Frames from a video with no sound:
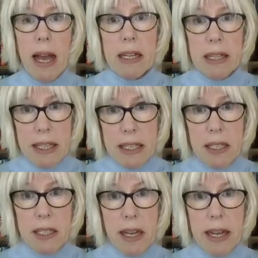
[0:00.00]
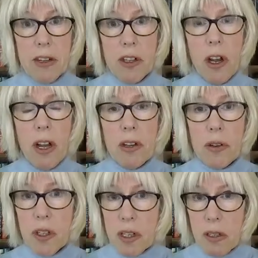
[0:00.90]
And at this stage,
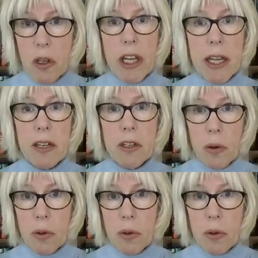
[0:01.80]
you're still looking at